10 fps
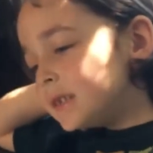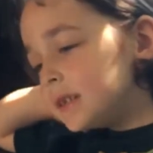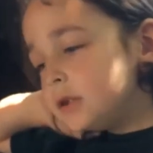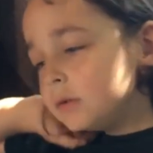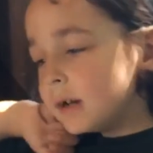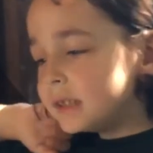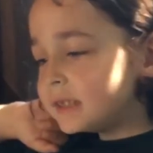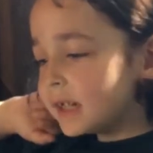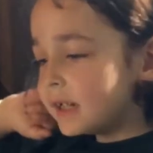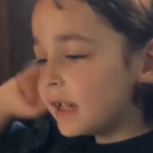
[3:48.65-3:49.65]

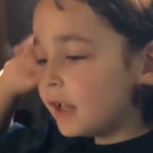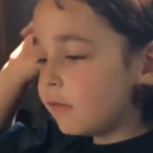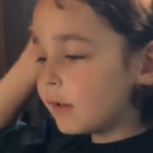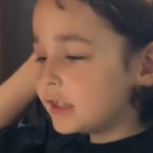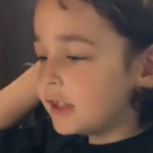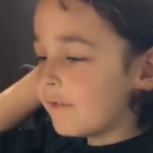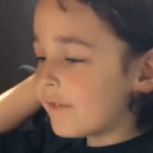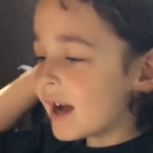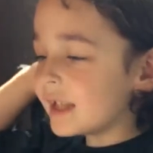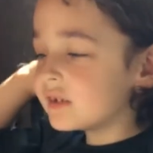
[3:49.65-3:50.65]
situation in which you
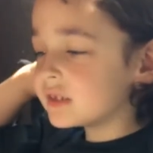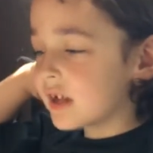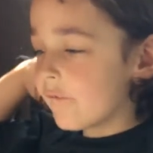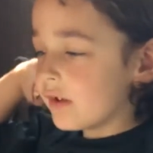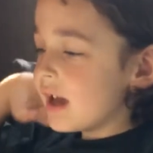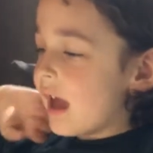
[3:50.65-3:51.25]
find yourself